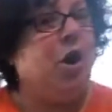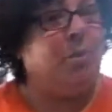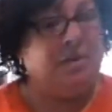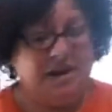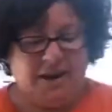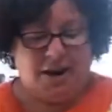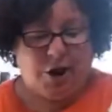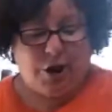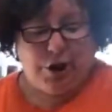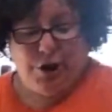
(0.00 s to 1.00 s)
at
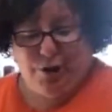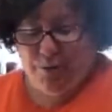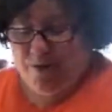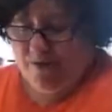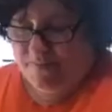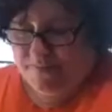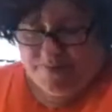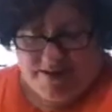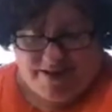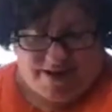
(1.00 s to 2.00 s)
Albany clue
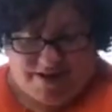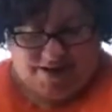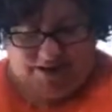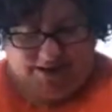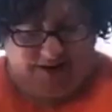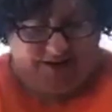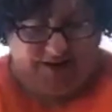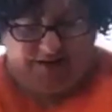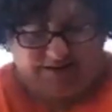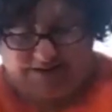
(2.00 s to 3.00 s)

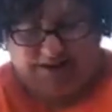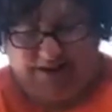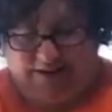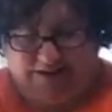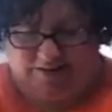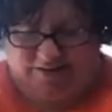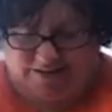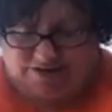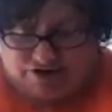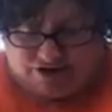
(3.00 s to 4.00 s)
that's in
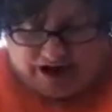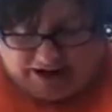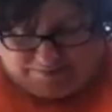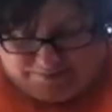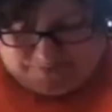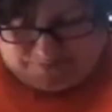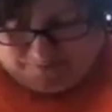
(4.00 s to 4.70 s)
this shot.